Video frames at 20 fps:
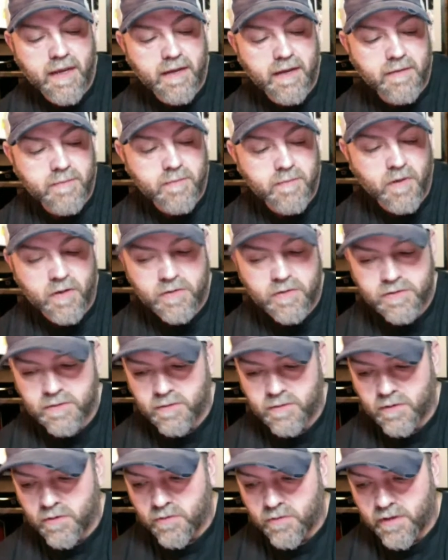Uh, Mark was
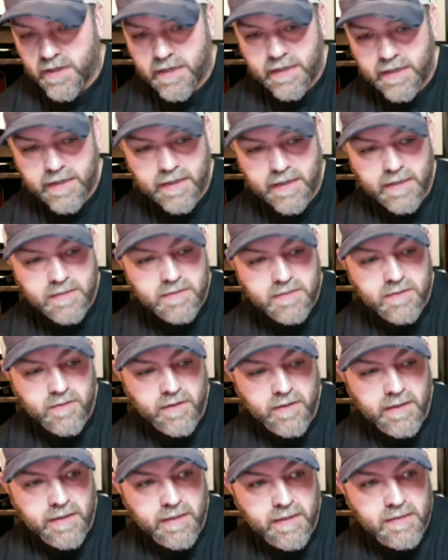a great guest.
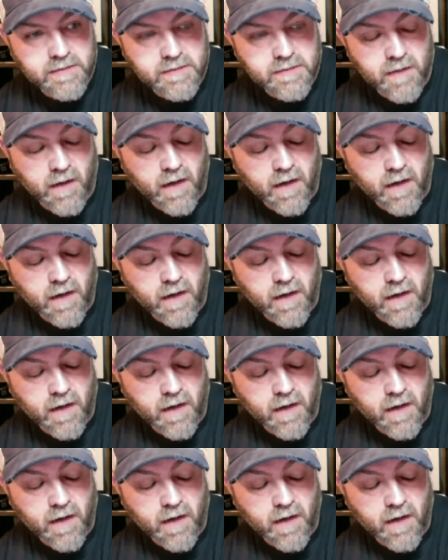Great guest.